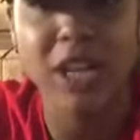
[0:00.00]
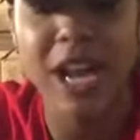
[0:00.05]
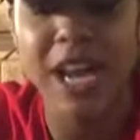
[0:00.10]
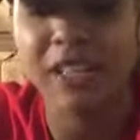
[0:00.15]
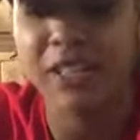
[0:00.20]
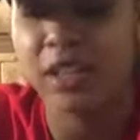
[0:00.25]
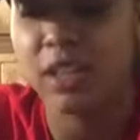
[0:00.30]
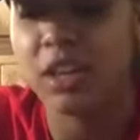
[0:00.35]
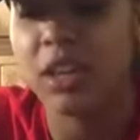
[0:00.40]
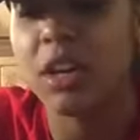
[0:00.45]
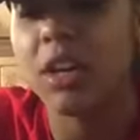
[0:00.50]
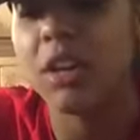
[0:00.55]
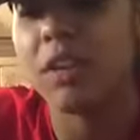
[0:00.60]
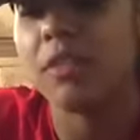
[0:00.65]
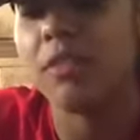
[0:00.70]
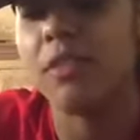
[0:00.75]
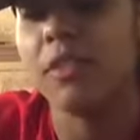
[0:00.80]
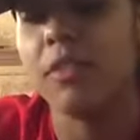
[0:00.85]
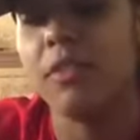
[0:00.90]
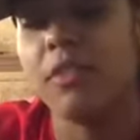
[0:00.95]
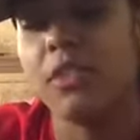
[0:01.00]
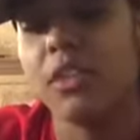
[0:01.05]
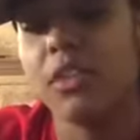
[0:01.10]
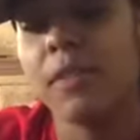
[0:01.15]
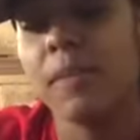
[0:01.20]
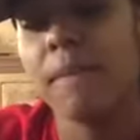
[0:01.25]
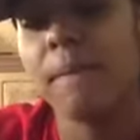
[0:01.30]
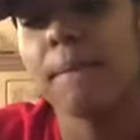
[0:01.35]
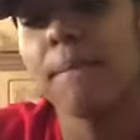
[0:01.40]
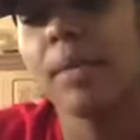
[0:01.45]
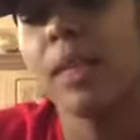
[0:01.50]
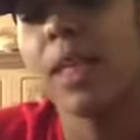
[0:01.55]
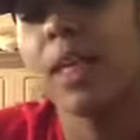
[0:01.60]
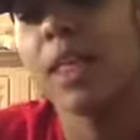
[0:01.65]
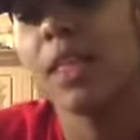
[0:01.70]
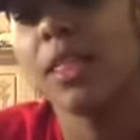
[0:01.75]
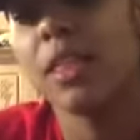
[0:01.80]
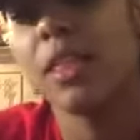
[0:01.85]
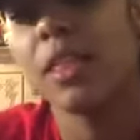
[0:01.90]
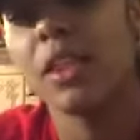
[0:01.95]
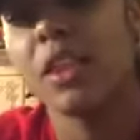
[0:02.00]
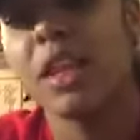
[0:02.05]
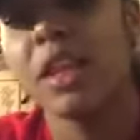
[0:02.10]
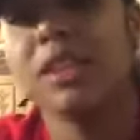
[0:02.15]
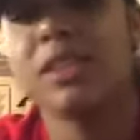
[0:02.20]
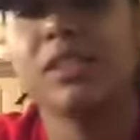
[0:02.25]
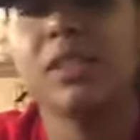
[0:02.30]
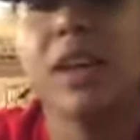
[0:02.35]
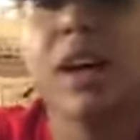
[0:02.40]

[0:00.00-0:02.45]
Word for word: Dash and Cooking Fever. Then the next